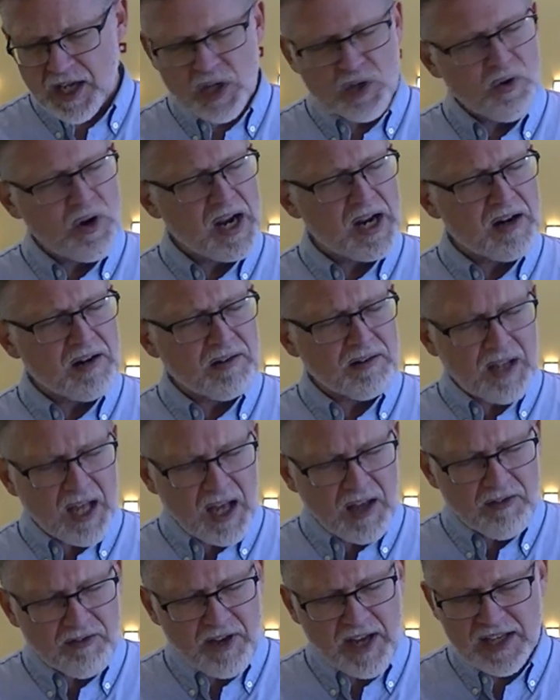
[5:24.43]
Greater
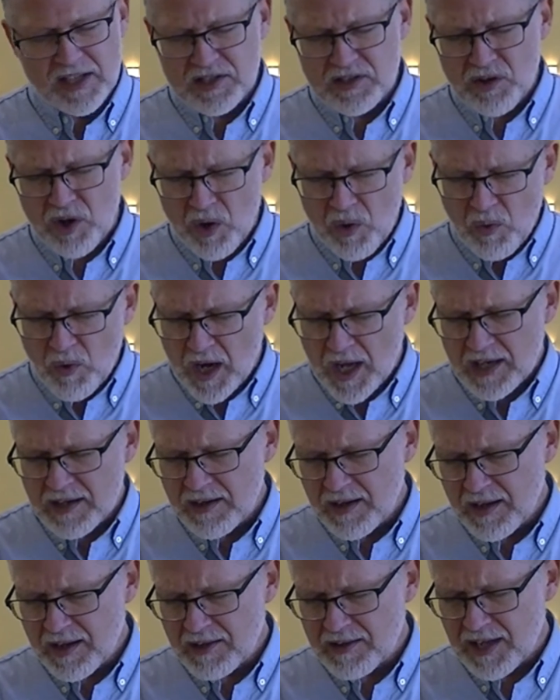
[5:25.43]
love has no
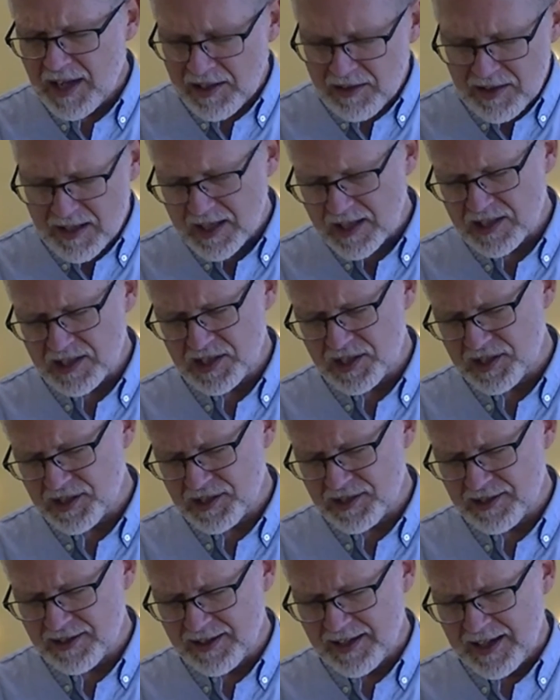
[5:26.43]
one than
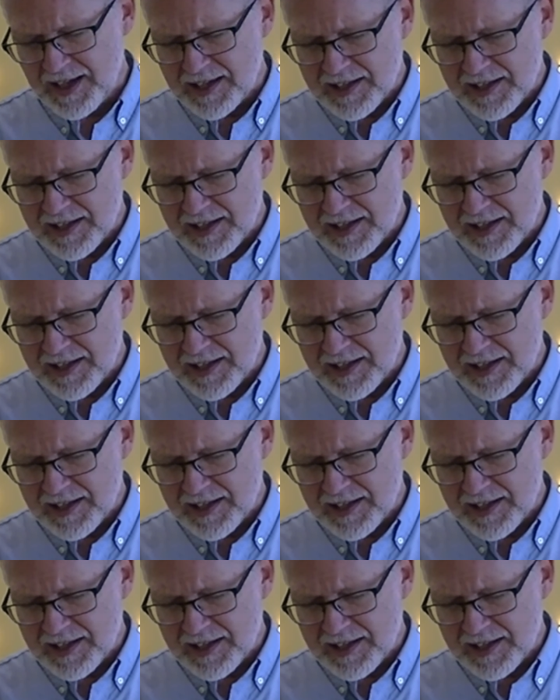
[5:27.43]
this,